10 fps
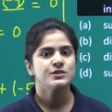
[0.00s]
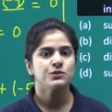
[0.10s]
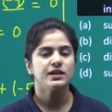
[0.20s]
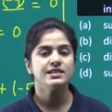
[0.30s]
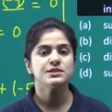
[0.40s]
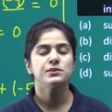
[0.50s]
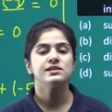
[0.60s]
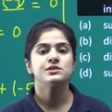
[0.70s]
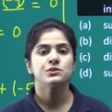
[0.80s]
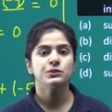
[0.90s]
Students,
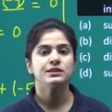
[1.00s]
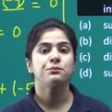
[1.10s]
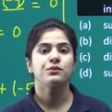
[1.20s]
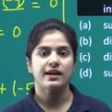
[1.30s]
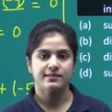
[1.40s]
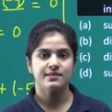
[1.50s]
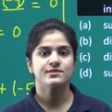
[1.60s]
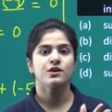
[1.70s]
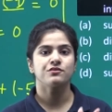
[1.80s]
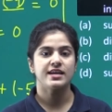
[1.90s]
will do the
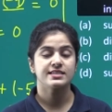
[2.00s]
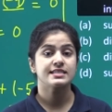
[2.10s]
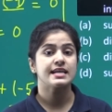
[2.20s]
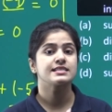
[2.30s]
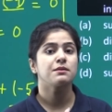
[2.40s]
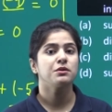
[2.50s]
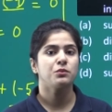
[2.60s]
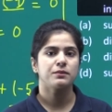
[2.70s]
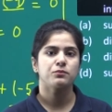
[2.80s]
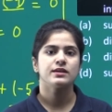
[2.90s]
practice of exercise number
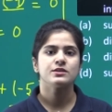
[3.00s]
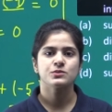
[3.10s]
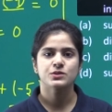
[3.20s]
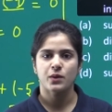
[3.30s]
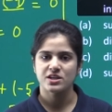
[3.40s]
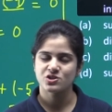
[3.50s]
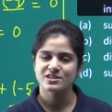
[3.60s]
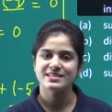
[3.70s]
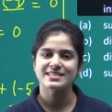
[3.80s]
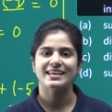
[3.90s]
one point two's
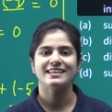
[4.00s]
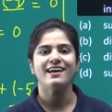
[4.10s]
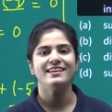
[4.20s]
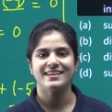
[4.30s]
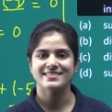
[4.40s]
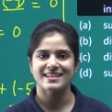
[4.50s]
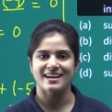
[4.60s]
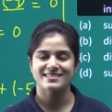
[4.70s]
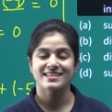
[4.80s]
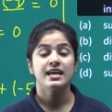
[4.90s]
questions in our next
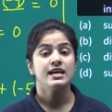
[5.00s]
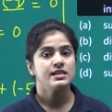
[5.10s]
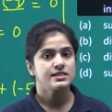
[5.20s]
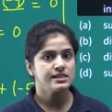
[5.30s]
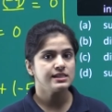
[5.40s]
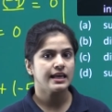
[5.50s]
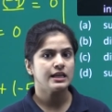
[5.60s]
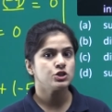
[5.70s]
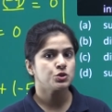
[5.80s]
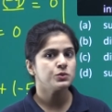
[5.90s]
class. Till
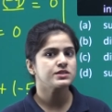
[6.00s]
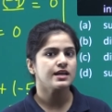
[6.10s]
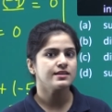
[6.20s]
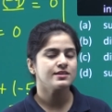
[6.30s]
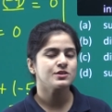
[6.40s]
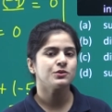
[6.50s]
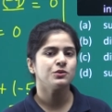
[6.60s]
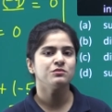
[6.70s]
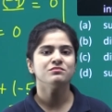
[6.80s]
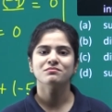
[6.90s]
then, do study at your
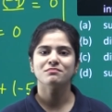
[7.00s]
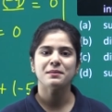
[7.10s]
home.